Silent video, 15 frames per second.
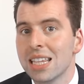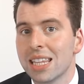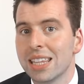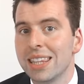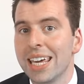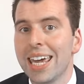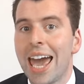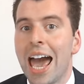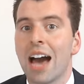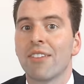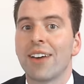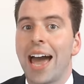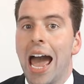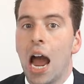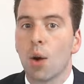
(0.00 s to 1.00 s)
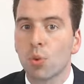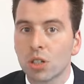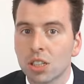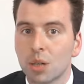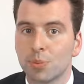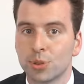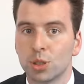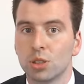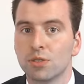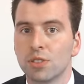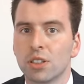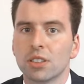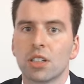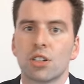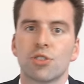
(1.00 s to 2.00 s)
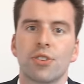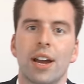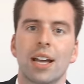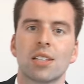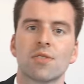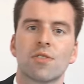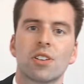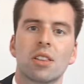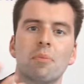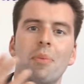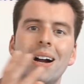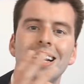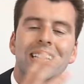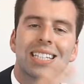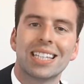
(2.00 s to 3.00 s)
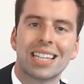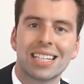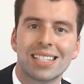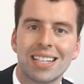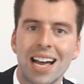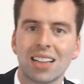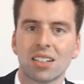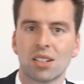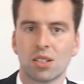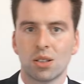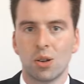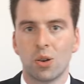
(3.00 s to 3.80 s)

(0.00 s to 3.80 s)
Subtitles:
that they have our approval to transfer the money to the seller's